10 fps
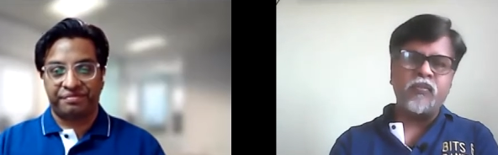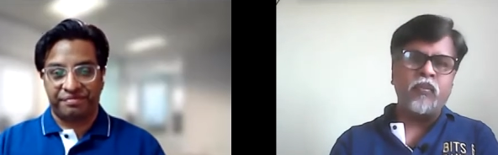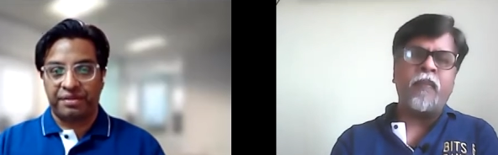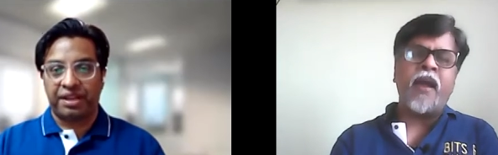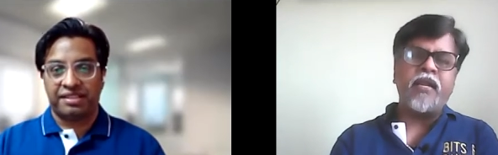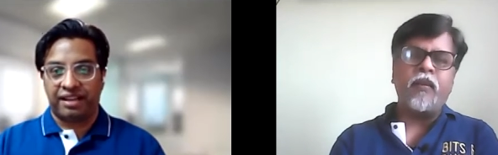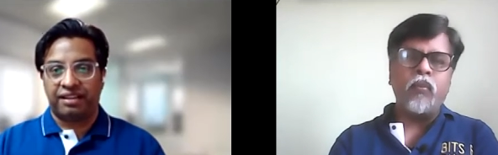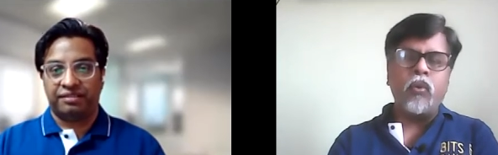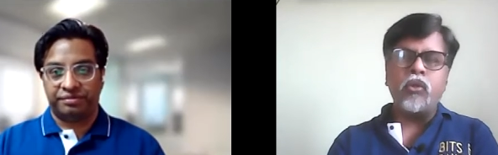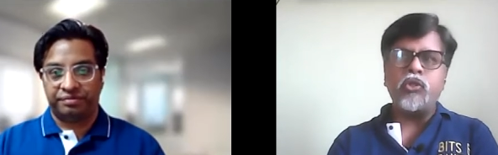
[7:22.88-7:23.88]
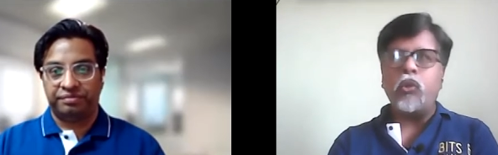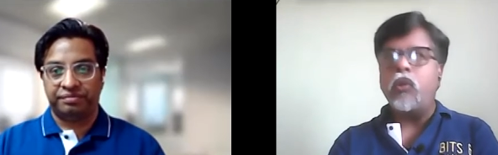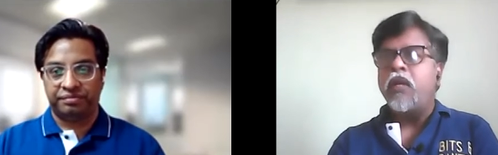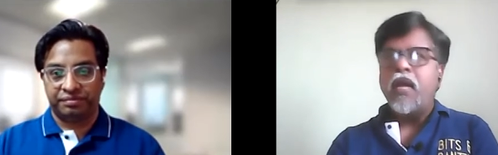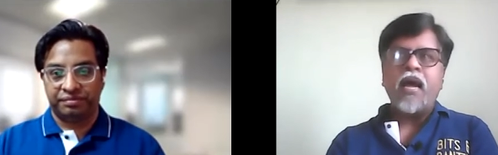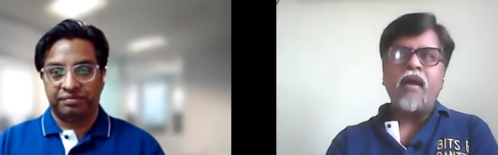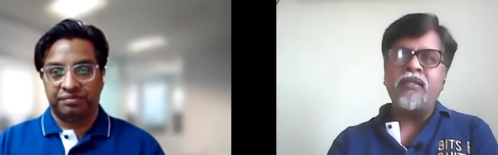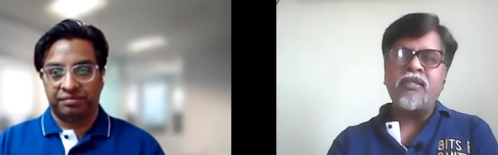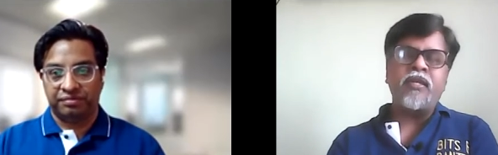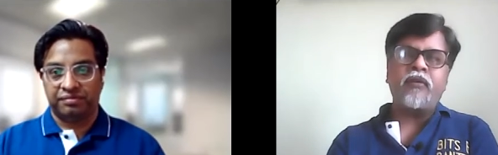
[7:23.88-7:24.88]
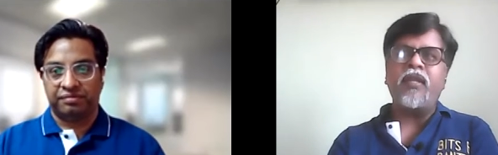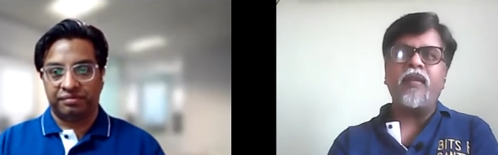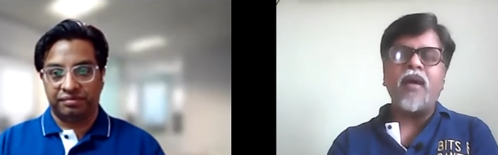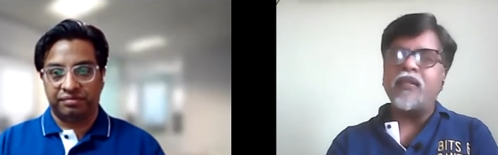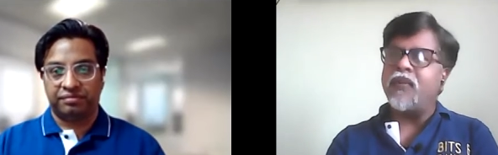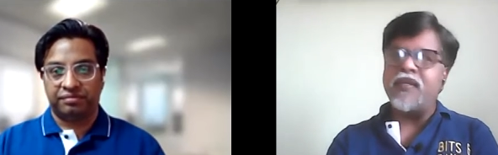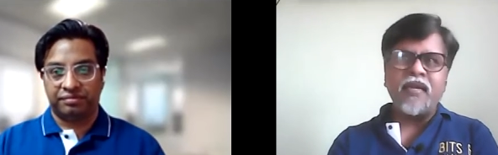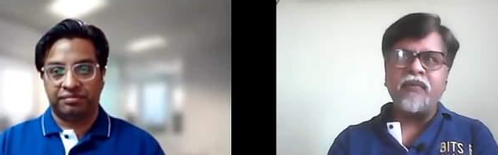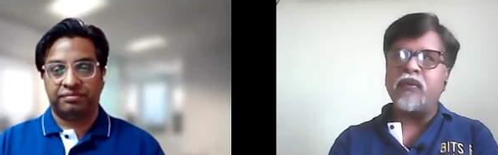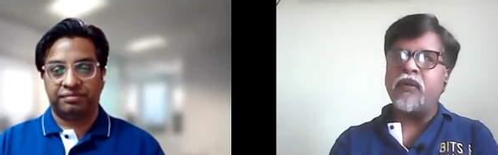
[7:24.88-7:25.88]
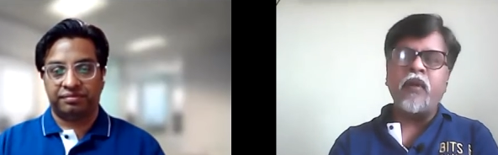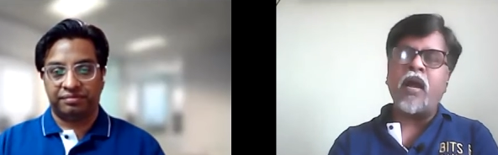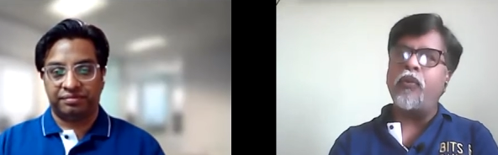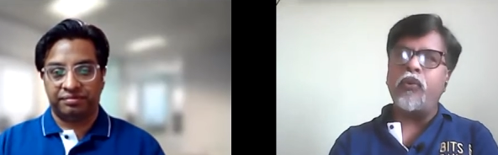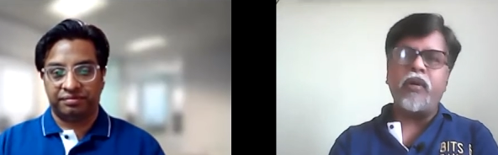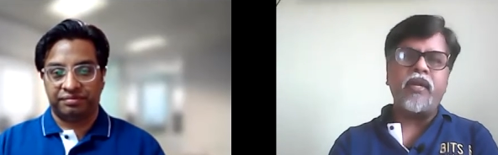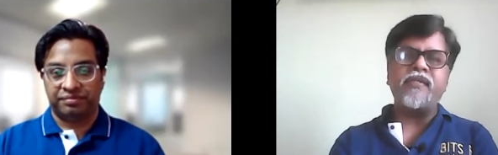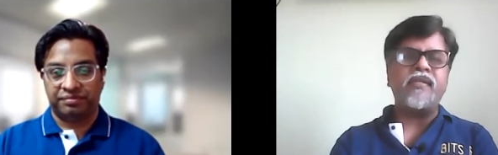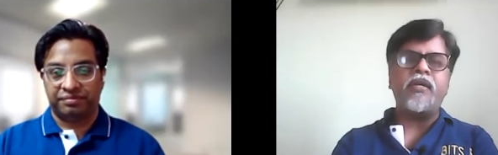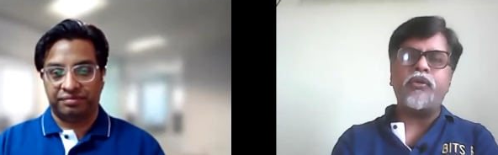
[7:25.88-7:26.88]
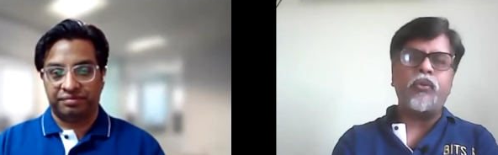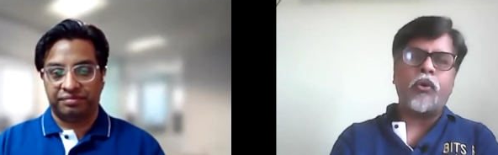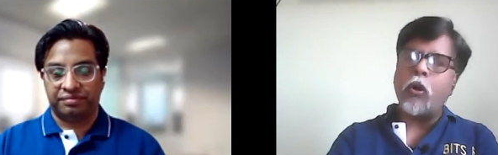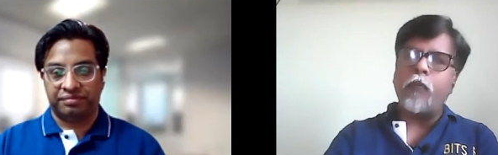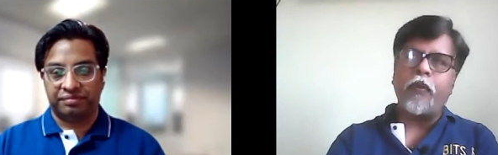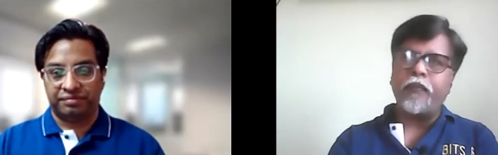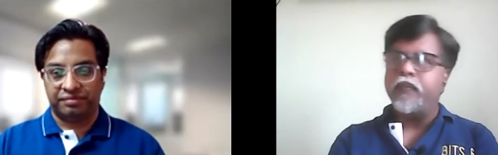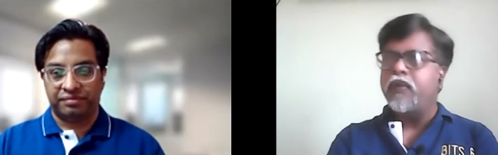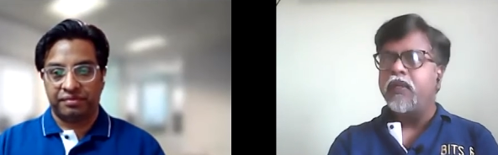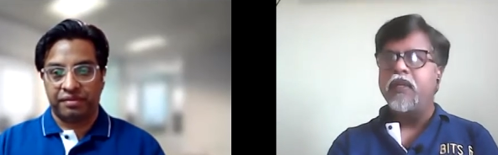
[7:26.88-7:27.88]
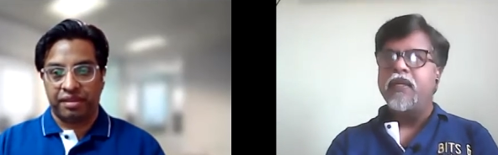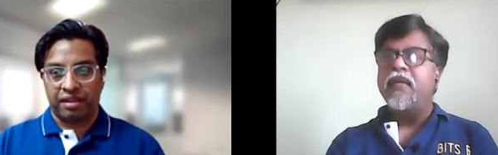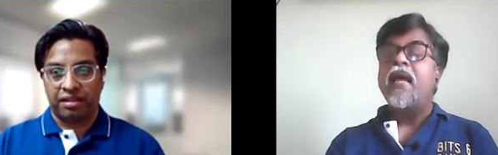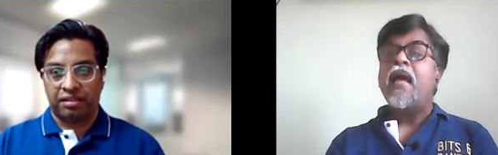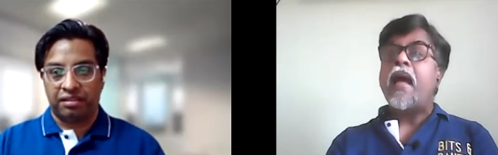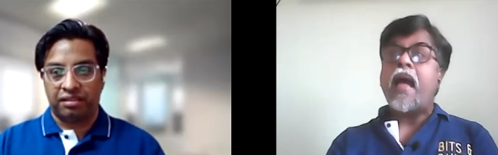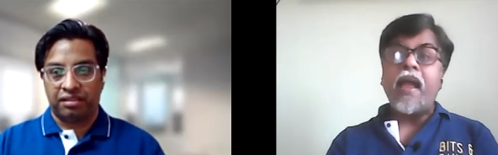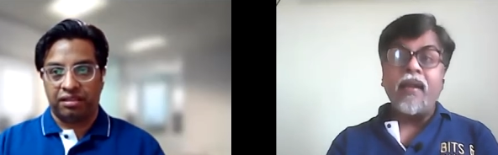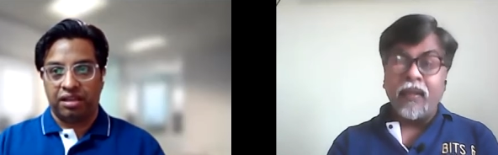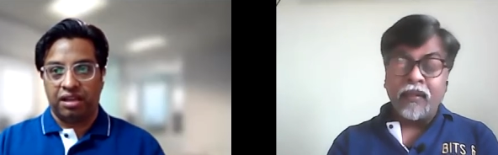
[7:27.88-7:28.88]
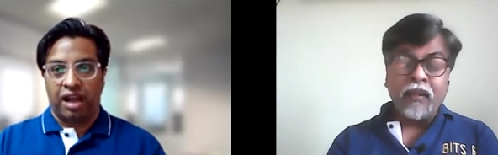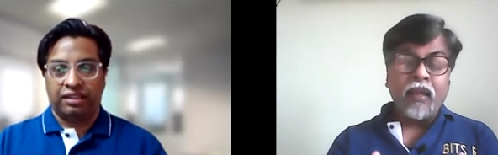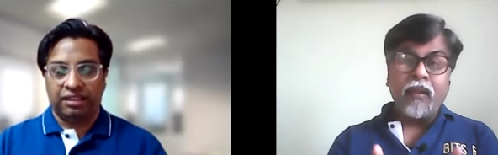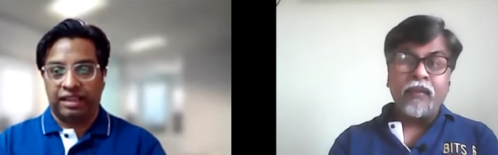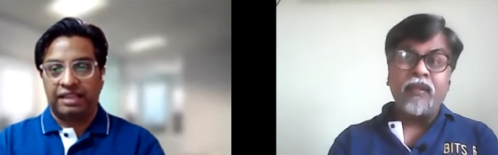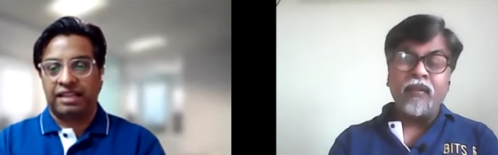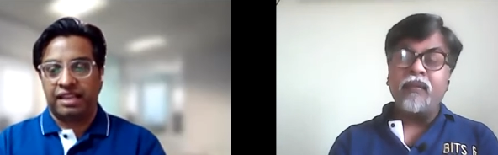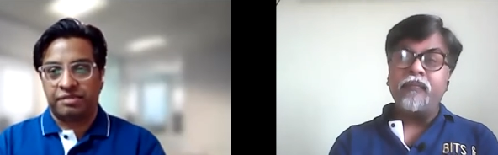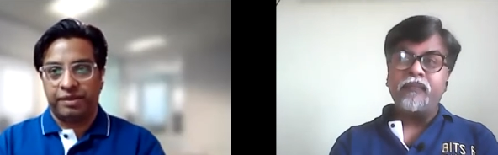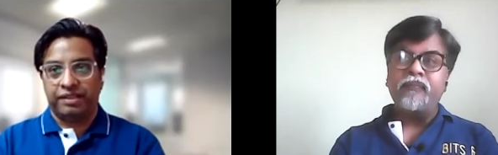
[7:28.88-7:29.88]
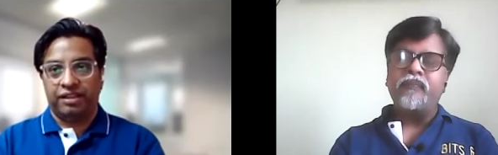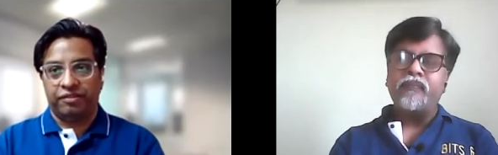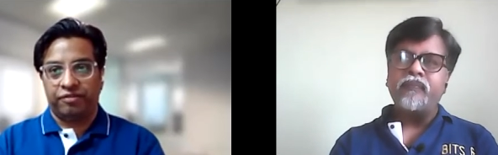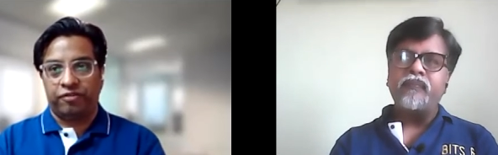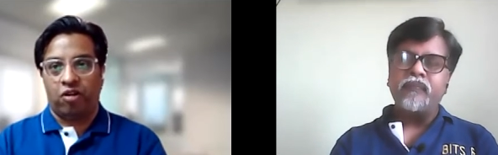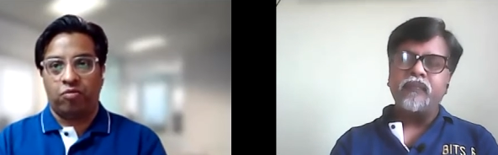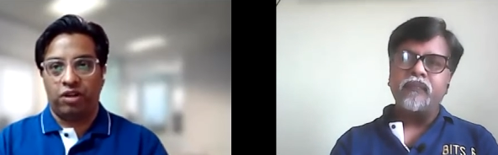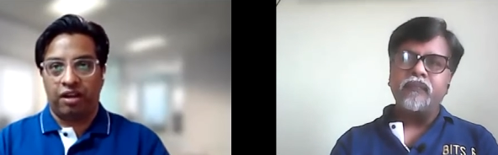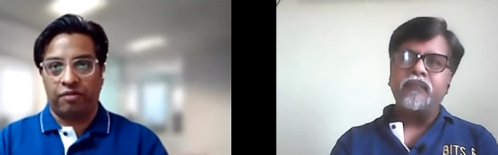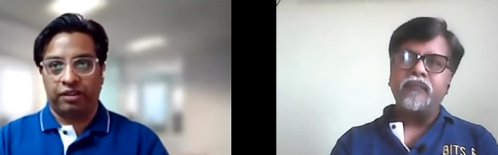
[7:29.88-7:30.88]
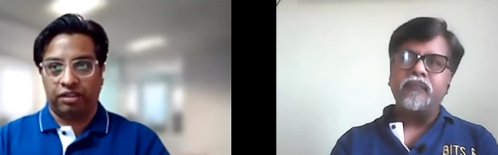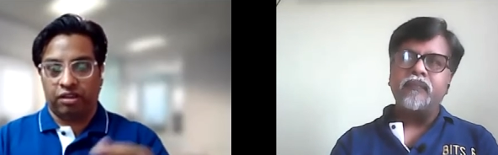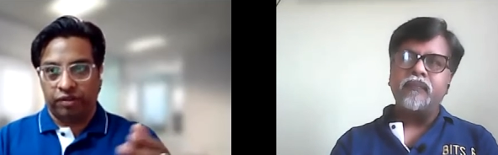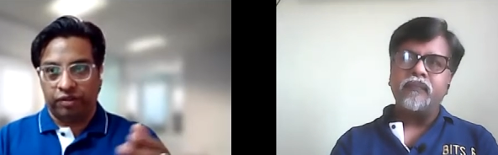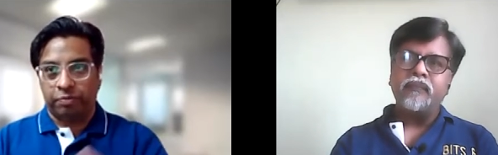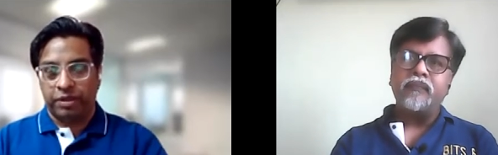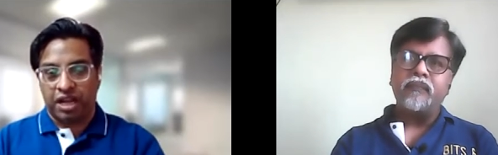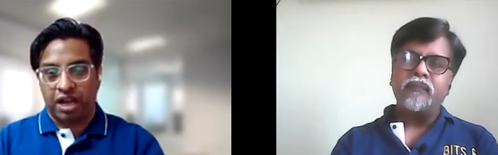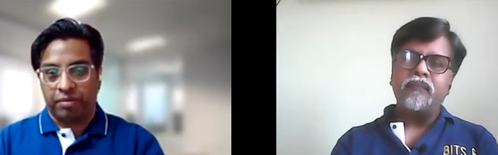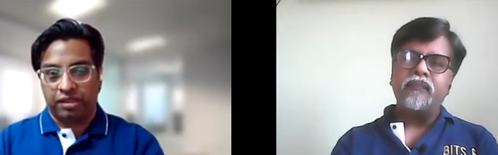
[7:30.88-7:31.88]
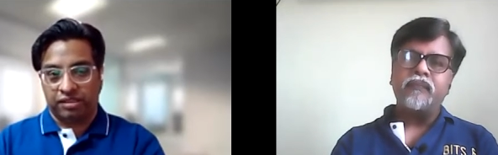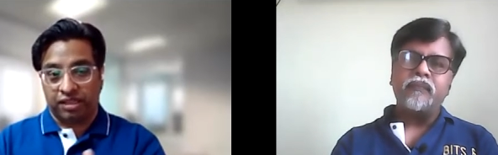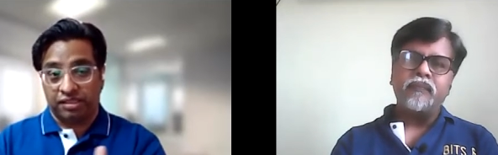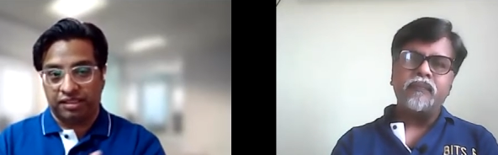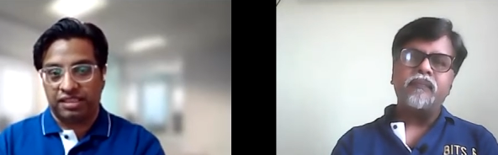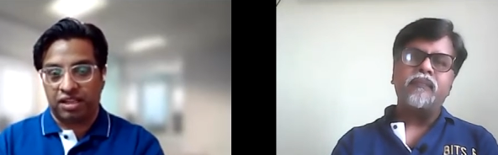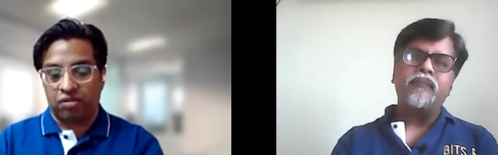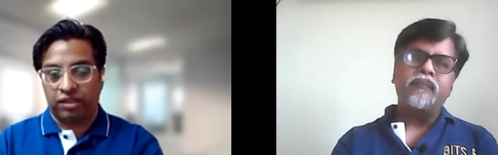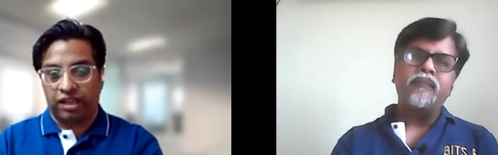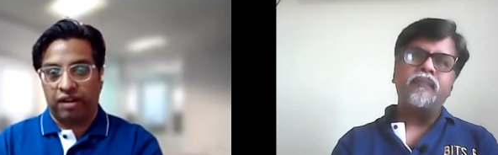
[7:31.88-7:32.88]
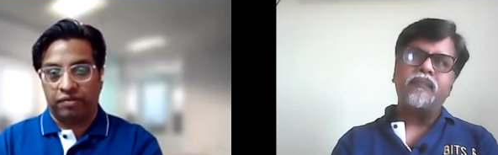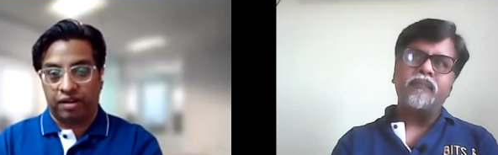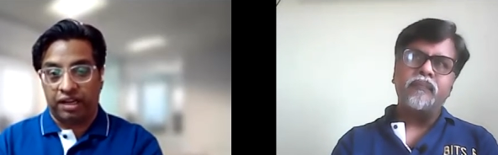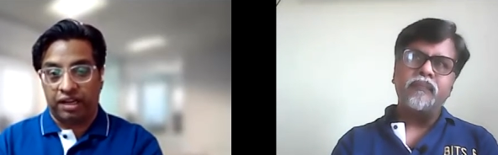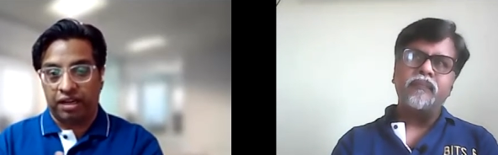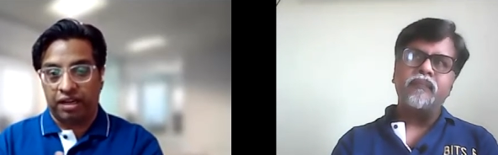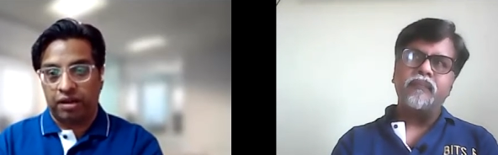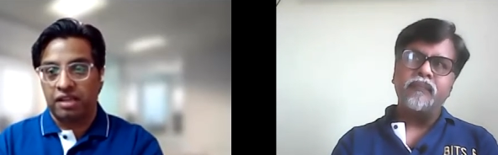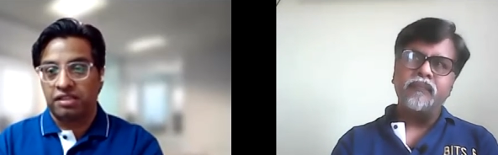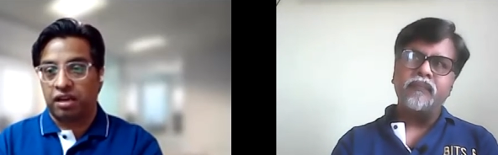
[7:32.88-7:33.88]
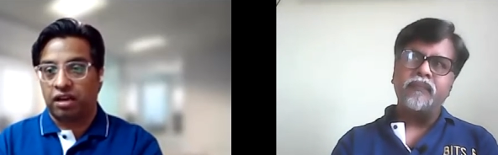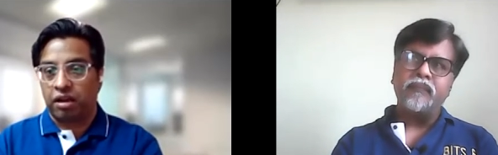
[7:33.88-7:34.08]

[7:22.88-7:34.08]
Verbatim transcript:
Speaker 1: his batting exactly. mojo, I'd stick with him. Otherwise, mm-hmm. I would be, I wouldn't hesitate to drop him.
Speaker 2: I'd, I think uh, that has been the formula with uh, with Punjab, as, as in that's how they have treated him last uh,